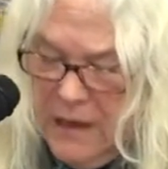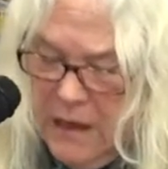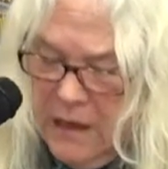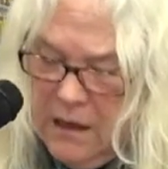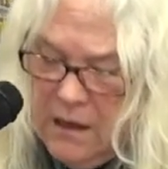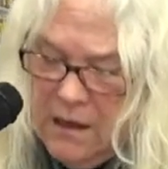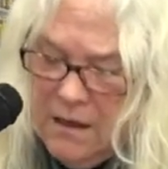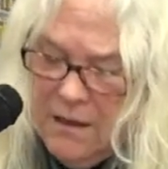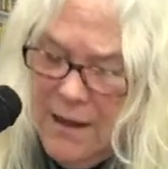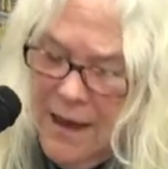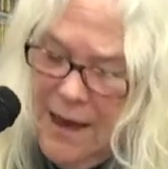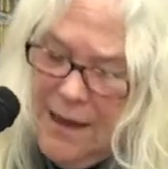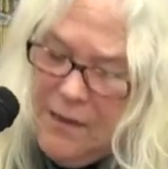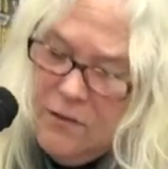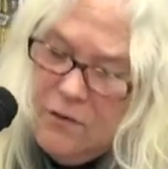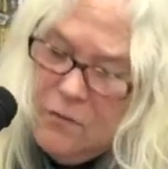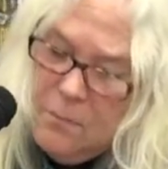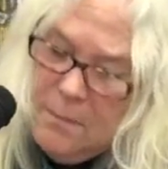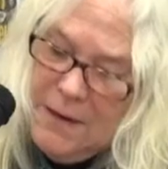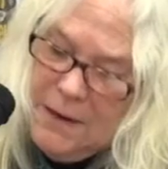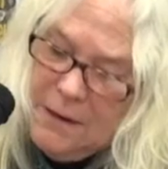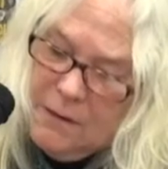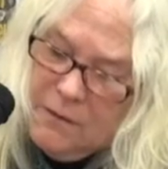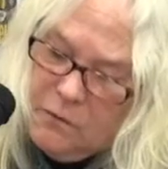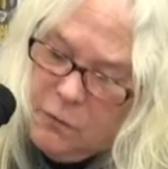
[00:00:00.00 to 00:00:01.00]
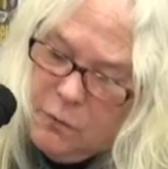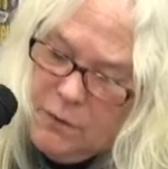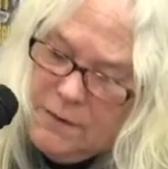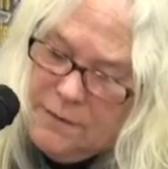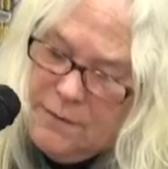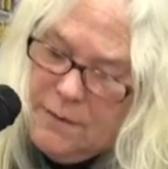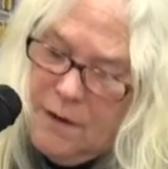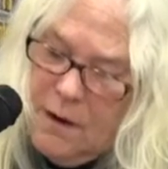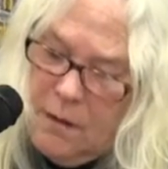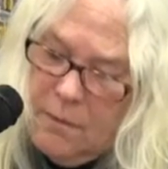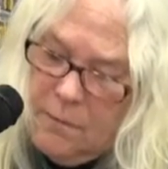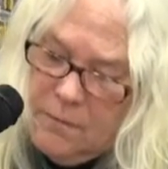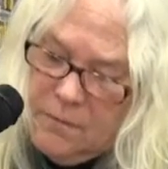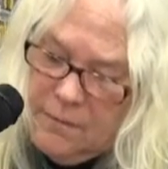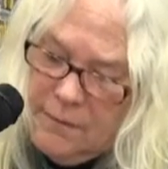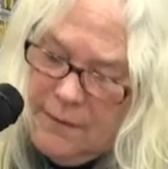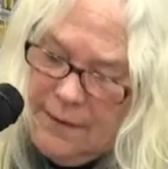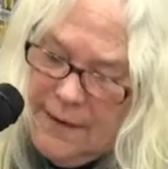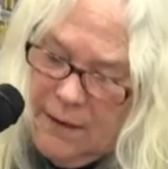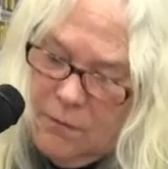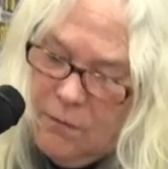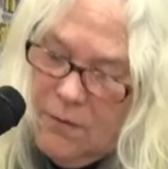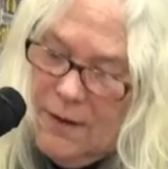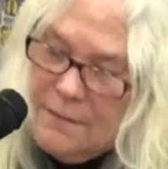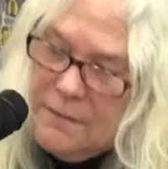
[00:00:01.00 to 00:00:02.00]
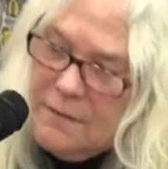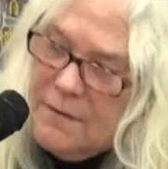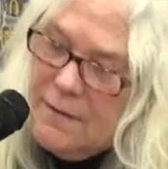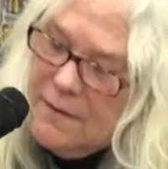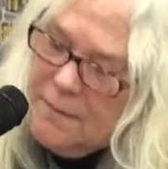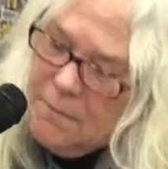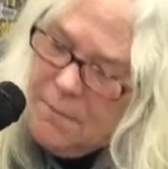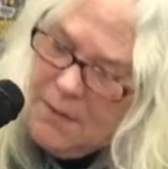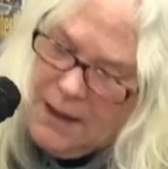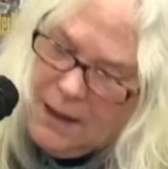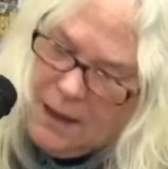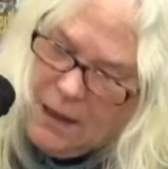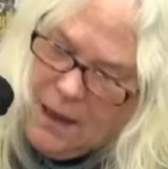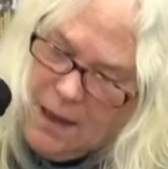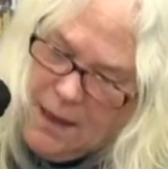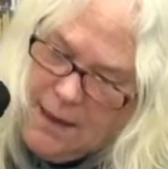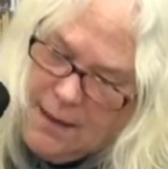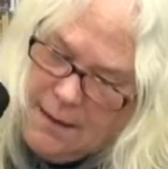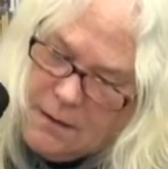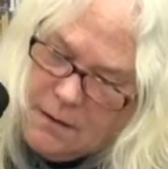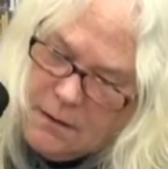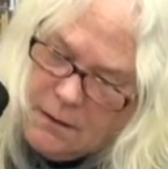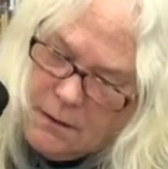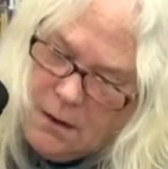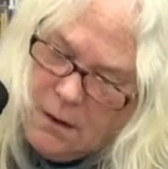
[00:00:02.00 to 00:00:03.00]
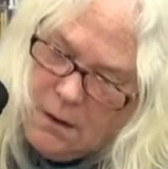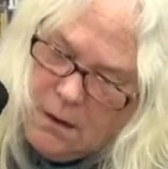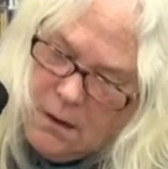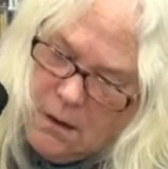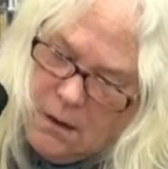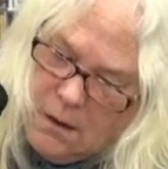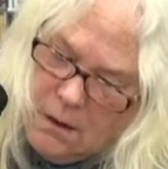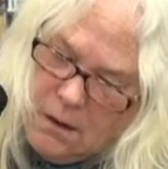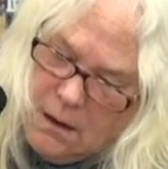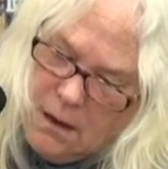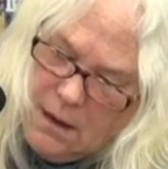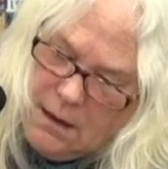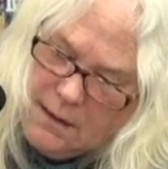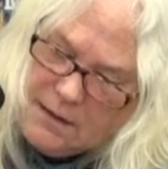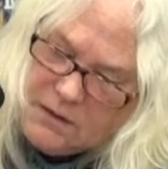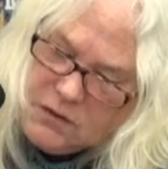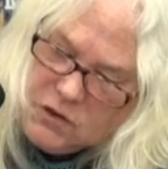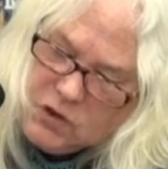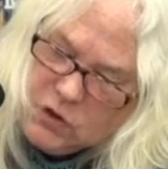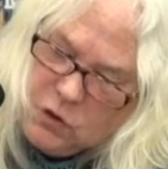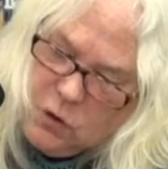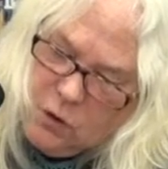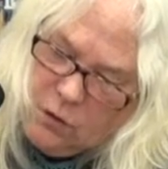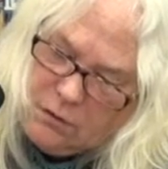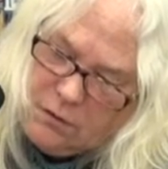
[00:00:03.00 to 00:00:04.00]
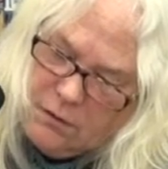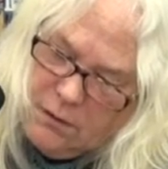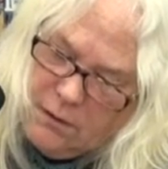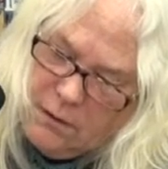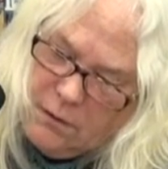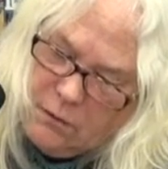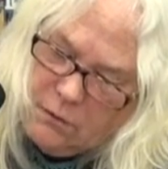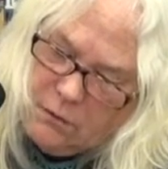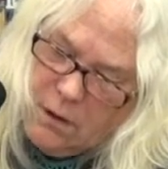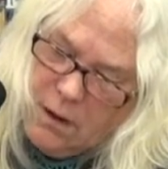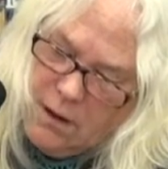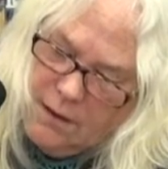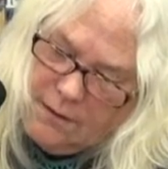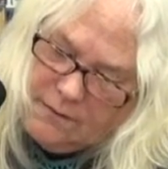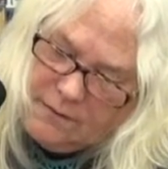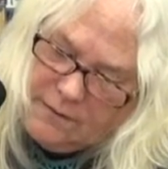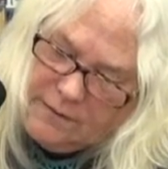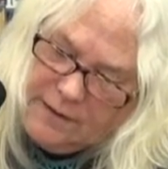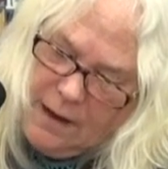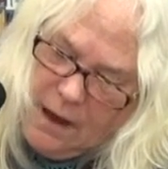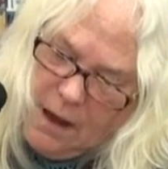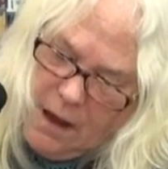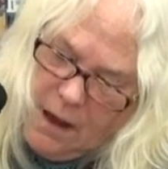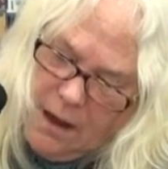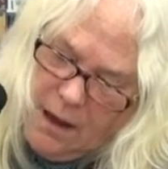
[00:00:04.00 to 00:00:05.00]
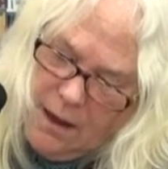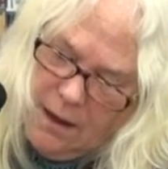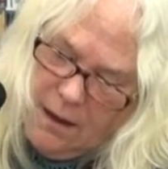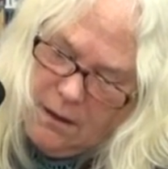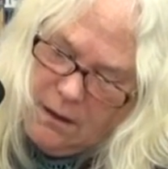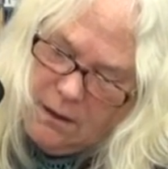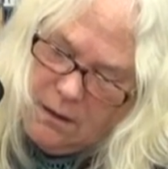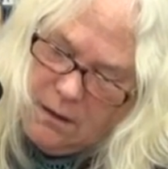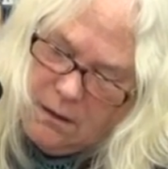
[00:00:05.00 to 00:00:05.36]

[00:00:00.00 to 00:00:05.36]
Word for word: He gathered me into his arms, and I rested my head on his shoulder, and a long sigh